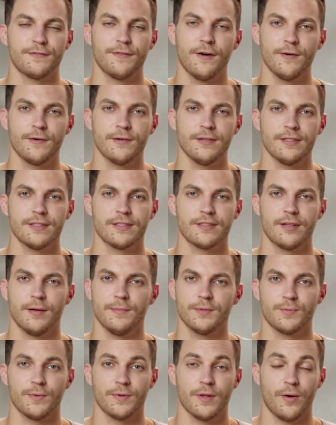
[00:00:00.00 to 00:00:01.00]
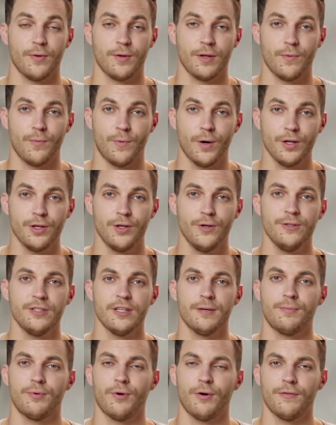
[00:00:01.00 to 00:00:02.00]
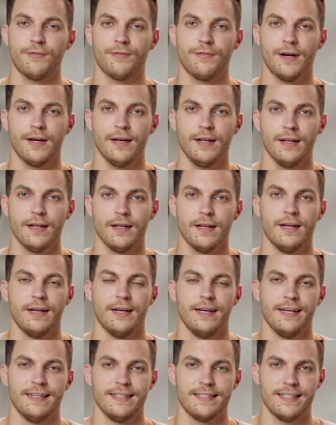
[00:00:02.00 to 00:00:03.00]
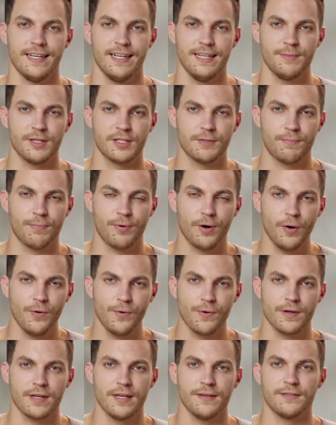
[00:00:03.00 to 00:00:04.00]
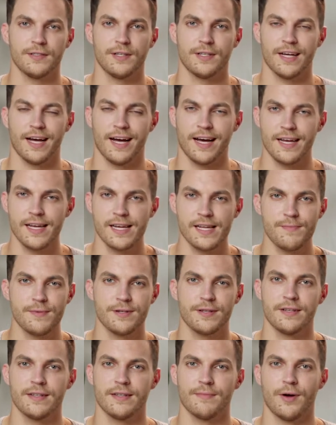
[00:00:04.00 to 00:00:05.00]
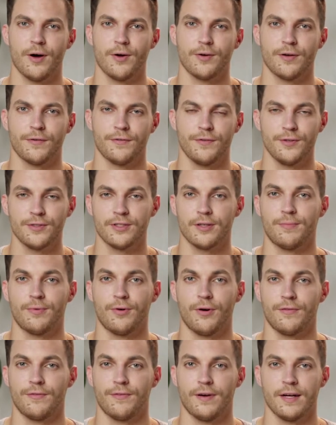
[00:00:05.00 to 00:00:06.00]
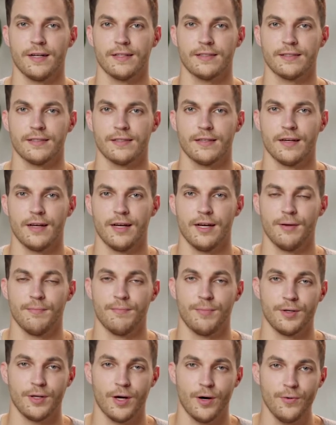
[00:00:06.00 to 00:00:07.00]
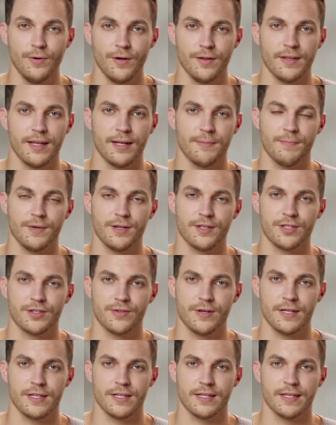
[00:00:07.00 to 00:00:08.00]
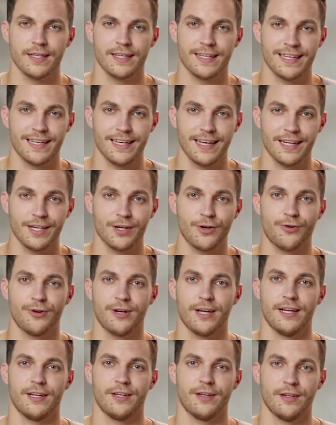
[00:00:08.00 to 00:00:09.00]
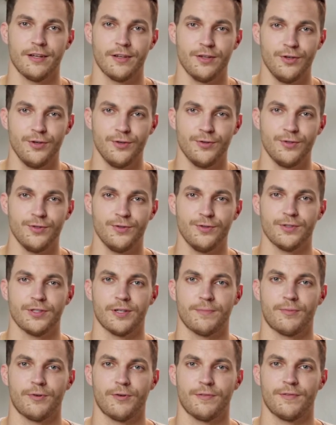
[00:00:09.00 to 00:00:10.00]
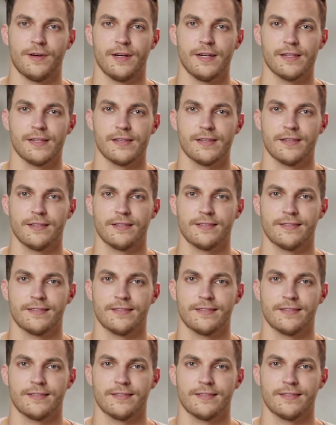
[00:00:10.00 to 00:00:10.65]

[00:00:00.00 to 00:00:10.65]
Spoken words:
Focus comes with only one user profile, Intellimix Pro gives you an unlimited amount of user profiles. But only the administrator can create new user profiles.